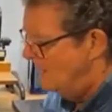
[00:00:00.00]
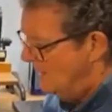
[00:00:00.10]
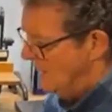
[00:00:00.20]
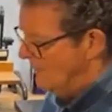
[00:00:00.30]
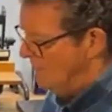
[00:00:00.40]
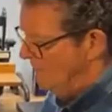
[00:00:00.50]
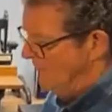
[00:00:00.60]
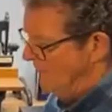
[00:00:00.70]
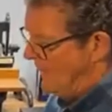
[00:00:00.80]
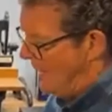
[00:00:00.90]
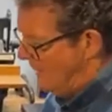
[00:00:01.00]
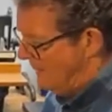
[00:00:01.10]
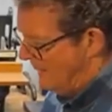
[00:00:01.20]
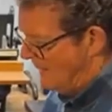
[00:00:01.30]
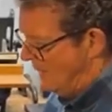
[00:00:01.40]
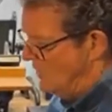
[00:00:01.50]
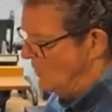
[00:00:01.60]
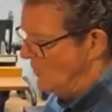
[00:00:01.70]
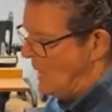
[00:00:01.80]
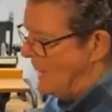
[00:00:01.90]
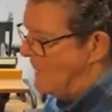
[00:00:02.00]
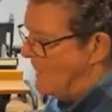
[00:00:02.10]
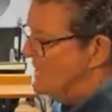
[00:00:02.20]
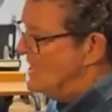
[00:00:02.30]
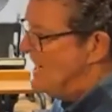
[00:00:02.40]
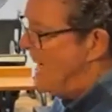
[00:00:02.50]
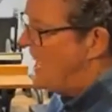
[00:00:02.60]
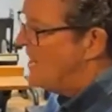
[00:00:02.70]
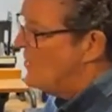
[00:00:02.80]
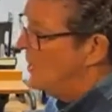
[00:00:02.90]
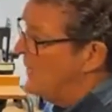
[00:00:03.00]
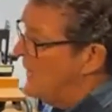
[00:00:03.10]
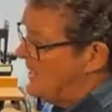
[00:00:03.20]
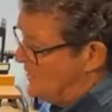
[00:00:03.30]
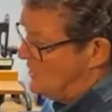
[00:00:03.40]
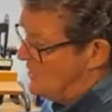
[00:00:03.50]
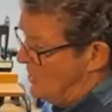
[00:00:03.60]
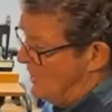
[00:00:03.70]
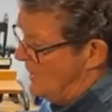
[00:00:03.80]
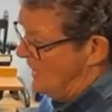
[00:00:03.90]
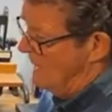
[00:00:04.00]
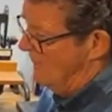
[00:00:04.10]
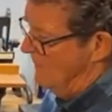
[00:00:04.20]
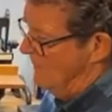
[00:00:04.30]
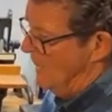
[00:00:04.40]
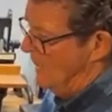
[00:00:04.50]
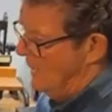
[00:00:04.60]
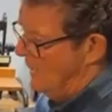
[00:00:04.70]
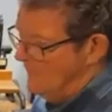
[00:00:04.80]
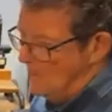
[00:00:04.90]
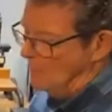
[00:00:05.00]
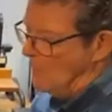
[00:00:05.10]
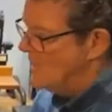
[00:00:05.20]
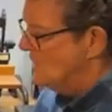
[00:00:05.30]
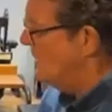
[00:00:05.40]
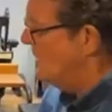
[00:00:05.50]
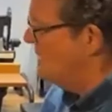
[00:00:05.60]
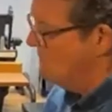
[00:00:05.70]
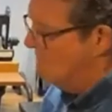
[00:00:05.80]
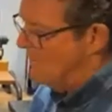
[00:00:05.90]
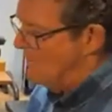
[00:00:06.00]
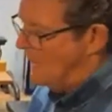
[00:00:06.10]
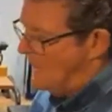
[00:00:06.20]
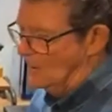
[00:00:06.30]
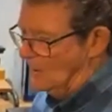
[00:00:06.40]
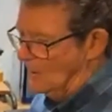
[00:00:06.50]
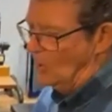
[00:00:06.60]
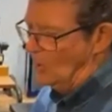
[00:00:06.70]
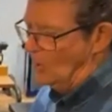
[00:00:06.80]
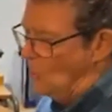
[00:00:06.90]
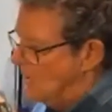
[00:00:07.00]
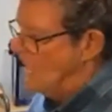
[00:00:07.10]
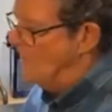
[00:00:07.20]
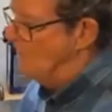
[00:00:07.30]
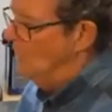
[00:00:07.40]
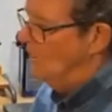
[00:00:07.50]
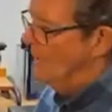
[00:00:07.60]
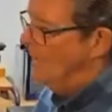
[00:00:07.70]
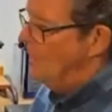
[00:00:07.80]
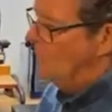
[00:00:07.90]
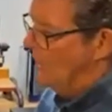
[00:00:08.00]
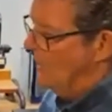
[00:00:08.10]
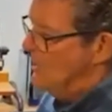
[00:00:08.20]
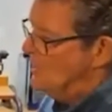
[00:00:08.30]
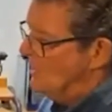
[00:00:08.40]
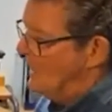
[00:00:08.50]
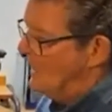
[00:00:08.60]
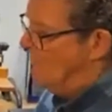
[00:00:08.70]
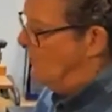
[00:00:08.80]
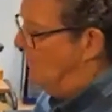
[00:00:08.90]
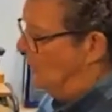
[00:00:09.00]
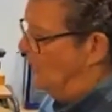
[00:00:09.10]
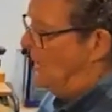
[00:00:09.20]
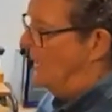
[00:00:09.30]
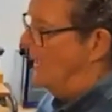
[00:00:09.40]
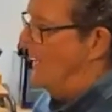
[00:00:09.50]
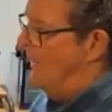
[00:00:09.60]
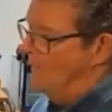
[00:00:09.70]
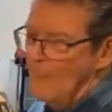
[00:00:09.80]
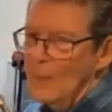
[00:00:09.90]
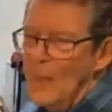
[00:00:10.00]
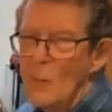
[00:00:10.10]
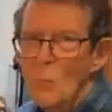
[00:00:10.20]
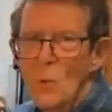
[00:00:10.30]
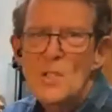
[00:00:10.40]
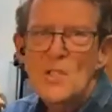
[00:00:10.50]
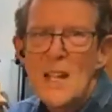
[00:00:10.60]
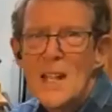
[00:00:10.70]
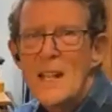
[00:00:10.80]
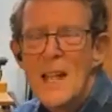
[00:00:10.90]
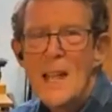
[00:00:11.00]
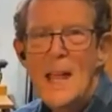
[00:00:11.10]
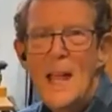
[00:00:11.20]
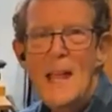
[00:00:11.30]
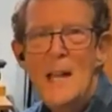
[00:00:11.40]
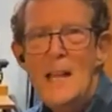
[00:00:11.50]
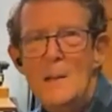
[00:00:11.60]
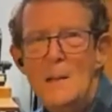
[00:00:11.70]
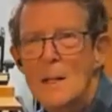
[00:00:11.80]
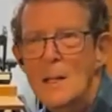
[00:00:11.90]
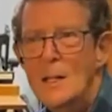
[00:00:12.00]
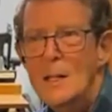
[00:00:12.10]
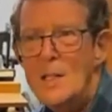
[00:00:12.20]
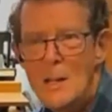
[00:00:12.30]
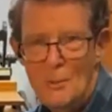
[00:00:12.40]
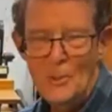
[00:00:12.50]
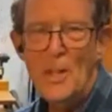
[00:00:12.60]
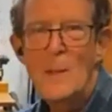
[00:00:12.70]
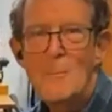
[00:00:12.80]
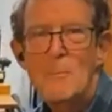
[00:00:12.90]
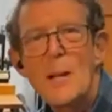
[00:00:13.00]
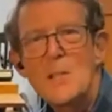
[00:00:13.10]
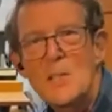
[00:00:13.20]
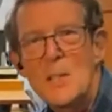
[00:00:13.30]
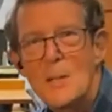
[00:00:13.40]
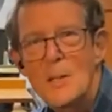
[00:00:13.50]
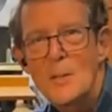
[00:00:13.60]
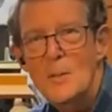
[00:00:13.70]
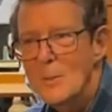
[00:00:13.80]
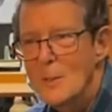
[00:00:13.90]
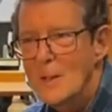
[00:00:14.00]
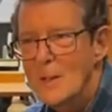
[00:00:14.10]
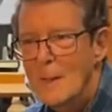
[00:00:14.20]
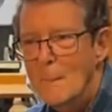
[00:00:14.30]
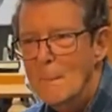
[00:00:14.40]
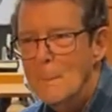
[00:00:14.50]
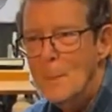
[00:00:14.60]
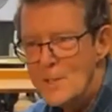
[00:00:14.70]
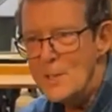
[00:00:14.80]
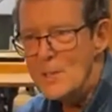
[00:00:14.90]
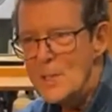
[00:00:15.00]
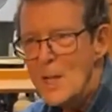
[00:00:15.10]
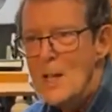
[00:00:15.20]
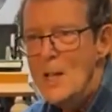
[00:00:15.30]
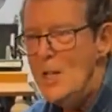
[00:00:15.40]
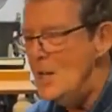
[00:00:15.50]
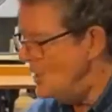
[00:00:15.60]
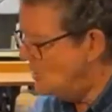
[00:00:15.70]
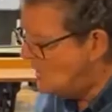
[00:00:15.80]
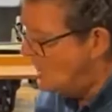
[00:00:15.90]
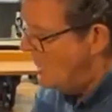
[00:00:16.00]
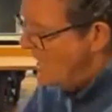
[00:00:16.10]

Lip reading: that I've set up, I can do that. But it's not all that sturdy, and I'm in the process making a little oak table where this can be bolted down. I will say any tabletop press that you purchase needs to